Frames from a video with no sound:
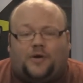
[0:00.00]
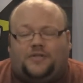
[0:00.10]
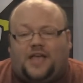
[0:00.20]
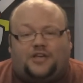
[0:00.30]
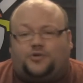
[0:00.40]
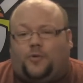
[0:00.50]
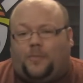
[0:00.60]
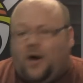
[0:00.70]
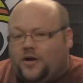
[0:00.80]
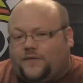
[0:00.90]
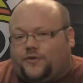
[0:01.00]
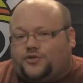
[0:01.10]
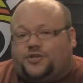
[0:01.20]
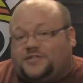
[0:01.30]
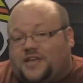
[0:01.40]
where in the actual manga
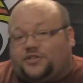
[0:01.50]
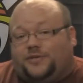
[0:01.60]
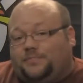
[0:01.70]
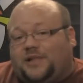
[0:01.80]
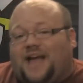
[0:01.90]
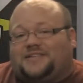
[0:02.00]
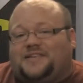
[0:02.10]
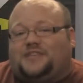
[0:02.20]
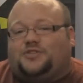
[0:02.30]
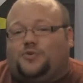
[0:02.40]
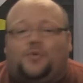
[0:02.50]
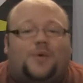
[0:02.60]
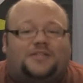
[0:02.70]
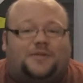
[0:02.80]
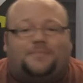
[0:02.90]
version, it's actually Black Zetsu
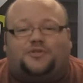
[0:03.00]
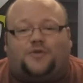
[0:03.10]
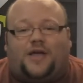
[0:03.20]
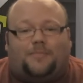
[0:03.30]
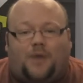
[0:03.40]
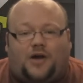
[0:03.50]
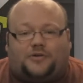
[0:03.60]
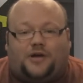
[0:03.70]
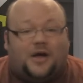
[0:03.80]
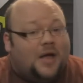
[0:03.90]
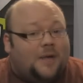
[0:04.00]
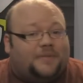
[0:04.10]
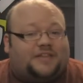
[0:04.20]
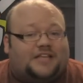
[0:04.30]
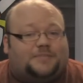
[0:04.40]
who ends up betraying Madara,
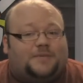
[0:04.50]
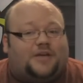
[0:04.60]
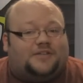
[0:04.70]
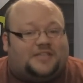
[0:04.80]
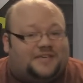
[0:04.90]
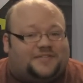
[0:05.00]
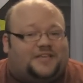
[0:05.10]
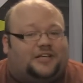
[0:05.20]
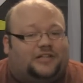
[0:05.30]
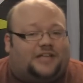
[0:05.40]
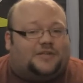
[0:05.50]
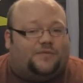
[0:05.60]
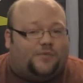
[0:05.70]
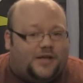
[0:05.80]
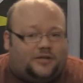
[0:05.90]
but that's because he is the
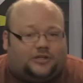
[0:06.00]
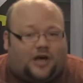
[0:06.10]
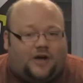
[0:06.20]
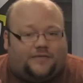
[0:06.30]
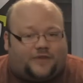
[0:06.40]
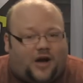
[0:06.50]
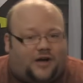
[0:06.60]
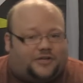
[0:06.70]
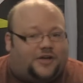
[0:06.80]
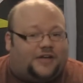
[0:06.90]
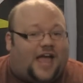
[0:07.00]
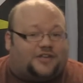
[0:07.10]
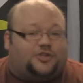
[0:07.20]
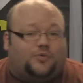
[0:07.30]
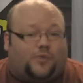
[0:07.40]
collective will of Kaguya and
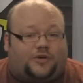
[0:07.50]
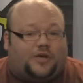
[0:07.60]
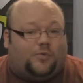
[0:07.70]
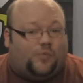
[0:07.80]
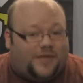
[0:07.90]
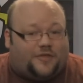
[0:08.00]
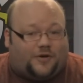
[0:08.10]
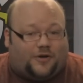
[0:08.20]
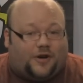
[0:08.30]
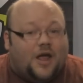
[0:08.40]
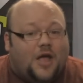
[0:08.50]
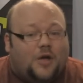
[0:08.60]
actually working with her.